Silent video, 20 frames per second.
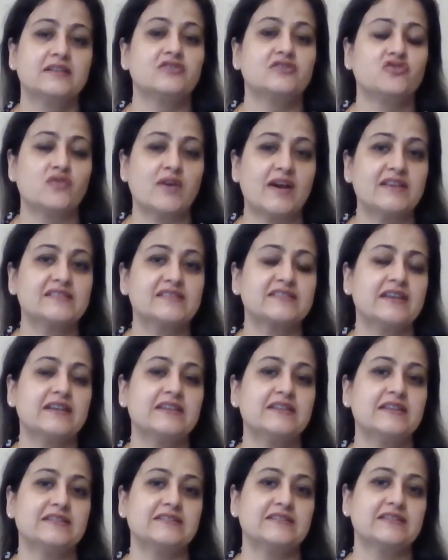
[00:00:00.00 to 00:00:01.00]
Dry
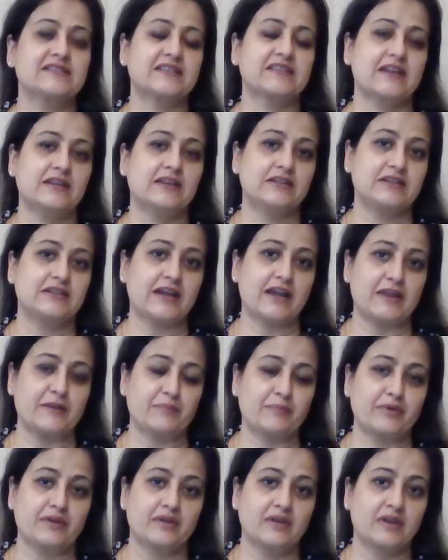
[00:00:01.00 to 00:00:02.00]
skin is a skin type,
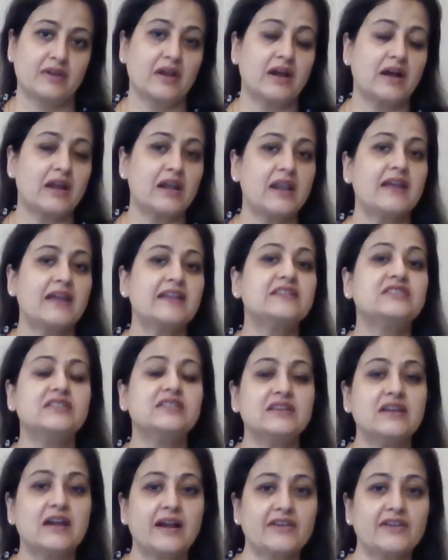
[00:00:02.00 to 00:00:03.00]
unlike
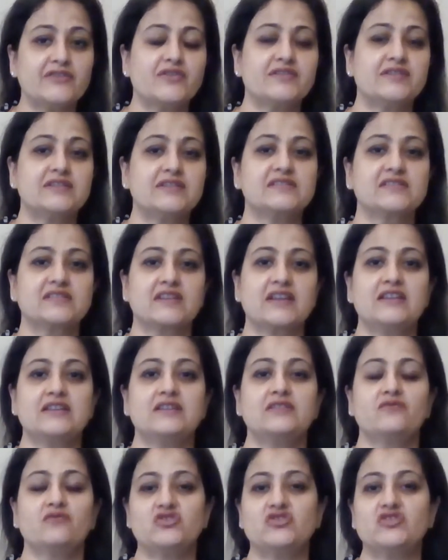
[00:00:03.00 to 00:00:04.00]
dehydrated
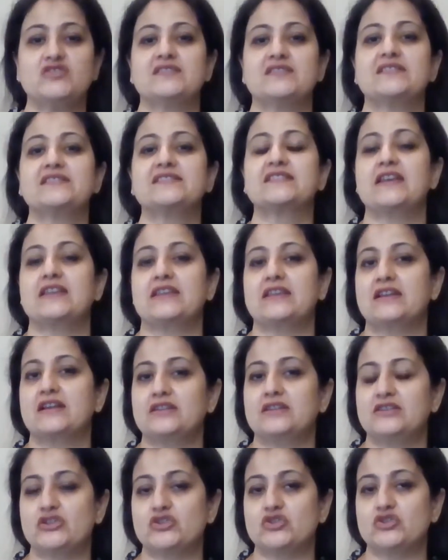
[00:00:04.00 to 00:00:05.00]
skin, which is a skin
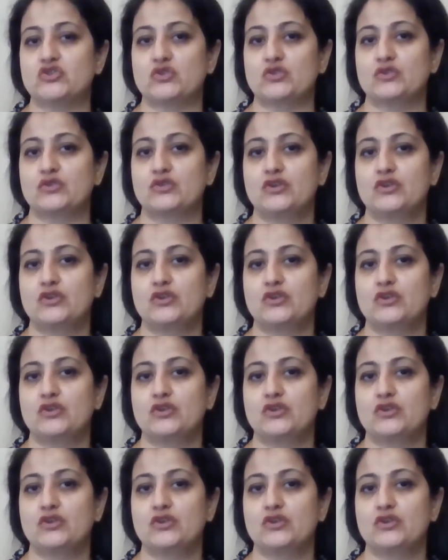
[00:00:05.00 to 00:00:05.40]
condition.